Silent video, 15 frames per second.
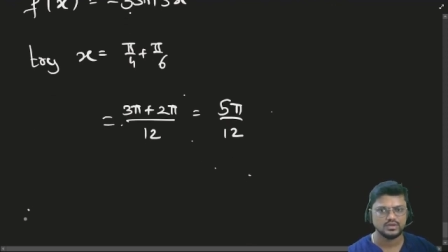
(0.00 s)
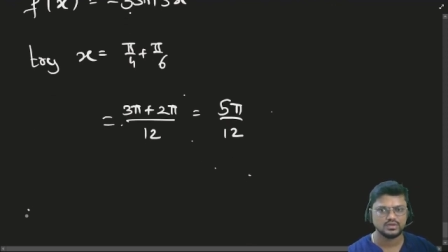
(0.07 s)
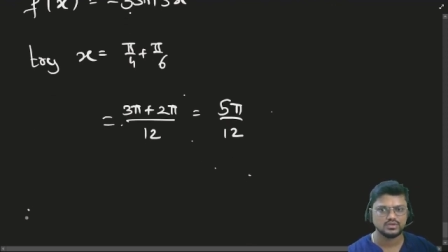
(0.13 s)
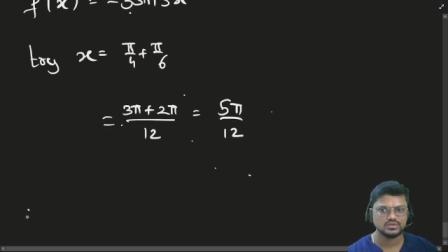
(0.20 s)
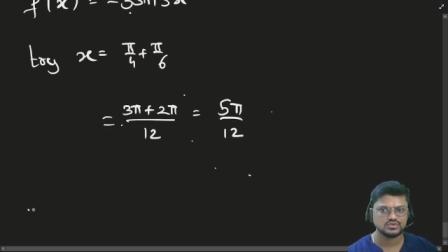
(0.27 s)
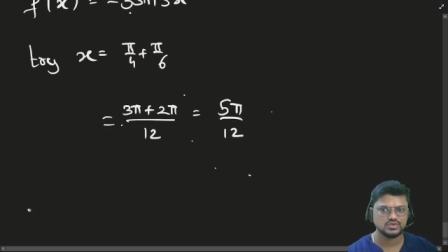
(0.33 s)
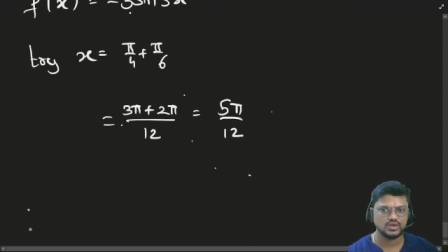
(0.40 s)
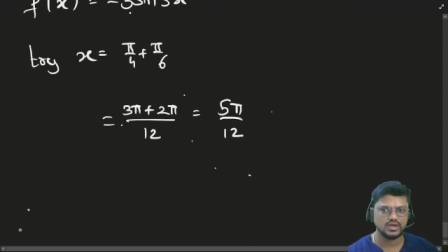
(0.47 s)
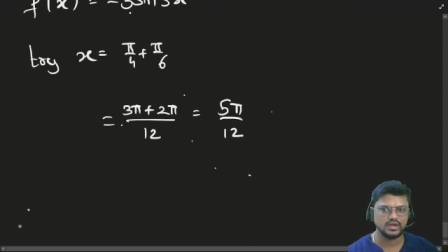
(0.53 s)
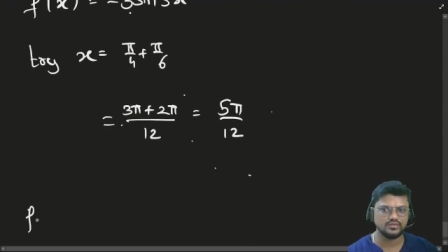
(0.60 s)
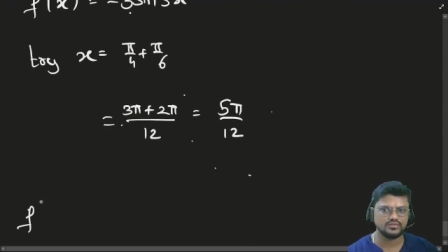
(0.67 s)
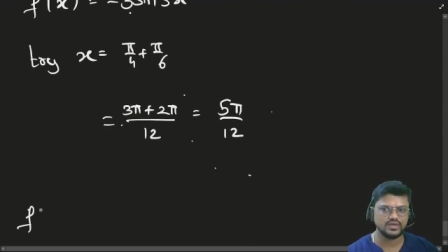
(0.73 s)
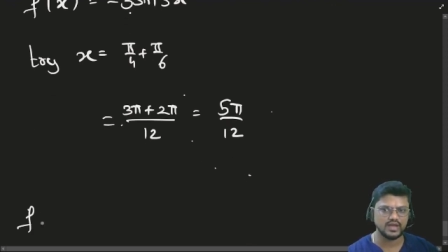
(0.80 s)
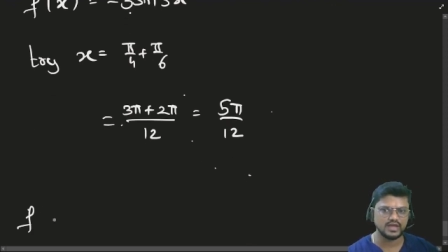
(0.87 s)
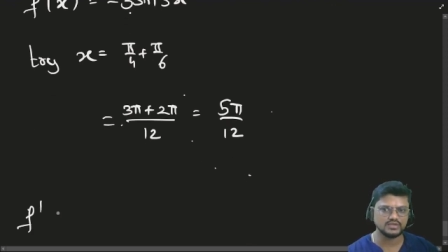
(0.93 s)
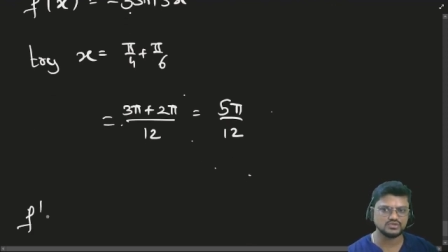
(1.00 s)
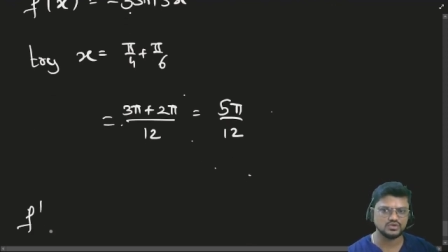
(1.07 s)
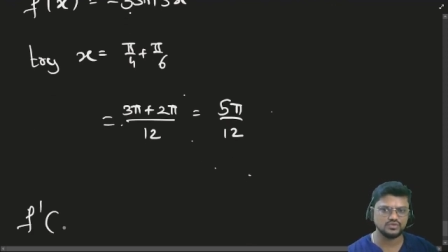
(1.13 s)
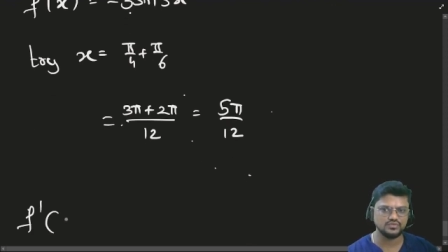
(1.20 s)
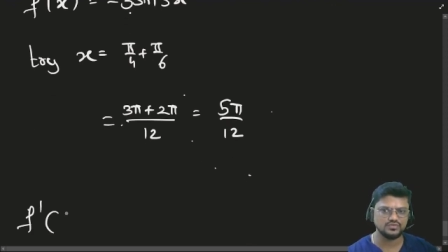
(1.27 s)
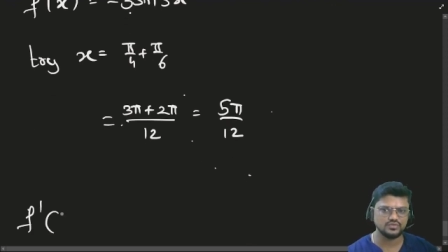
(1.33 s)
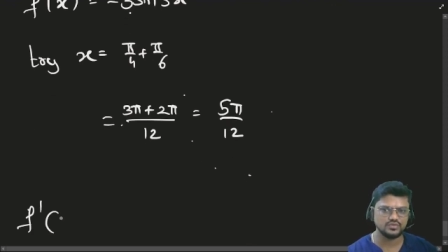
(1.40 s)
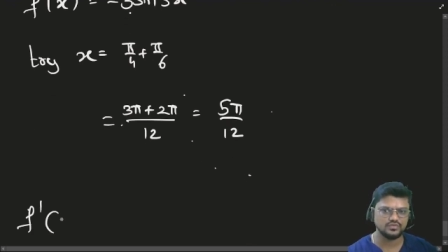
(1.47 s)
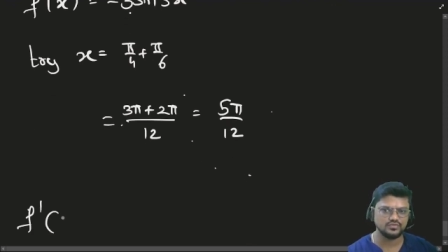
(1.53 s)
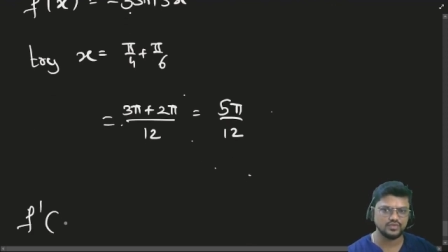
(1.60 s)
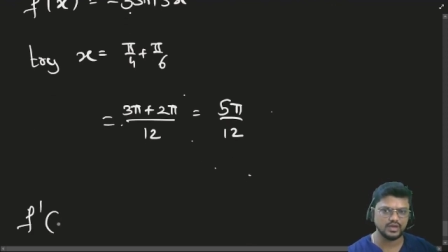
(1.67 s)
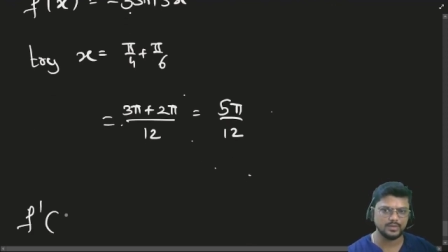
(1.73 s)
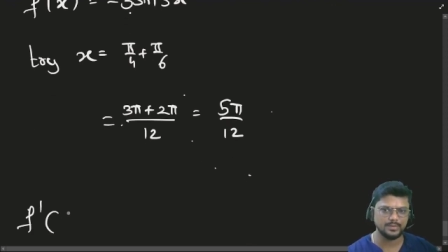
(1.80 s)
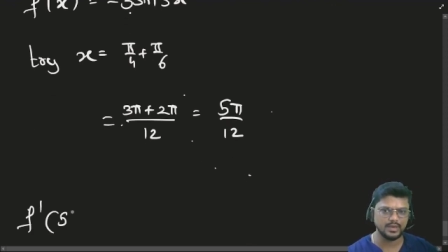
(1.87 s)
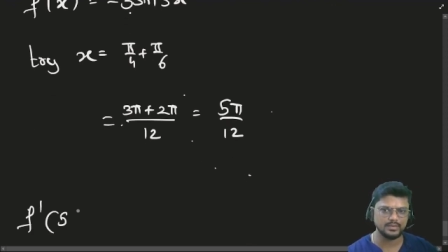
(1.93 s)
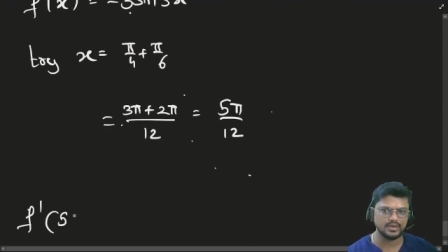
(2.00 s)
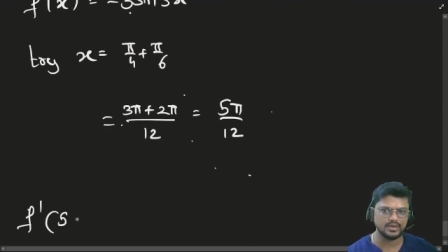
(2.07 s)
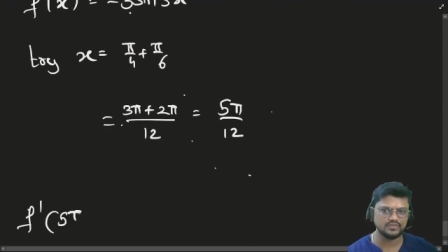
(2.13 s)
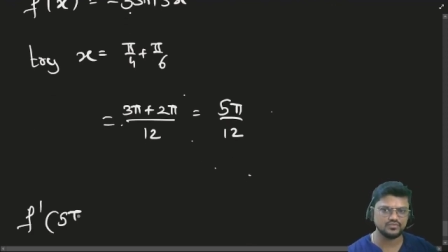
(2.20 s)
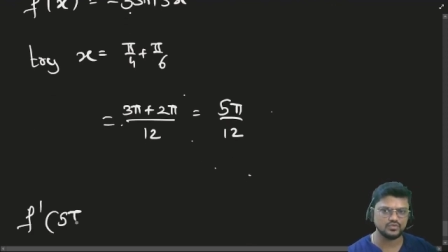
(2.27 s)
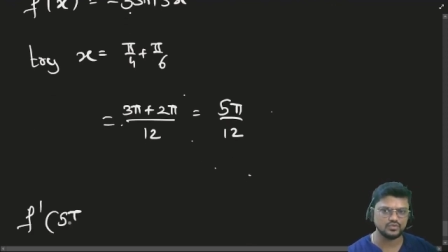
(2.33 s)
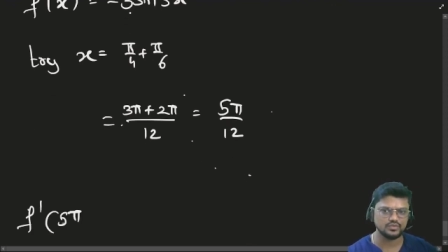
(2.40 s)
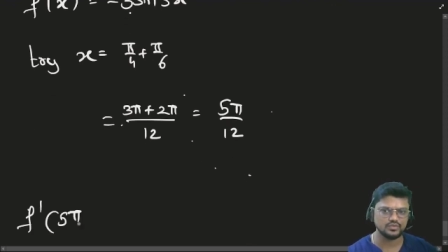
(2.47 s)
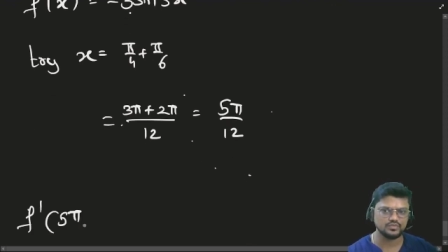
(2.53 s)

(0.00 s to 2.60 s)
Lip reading: so f dash of 5 pi by 4,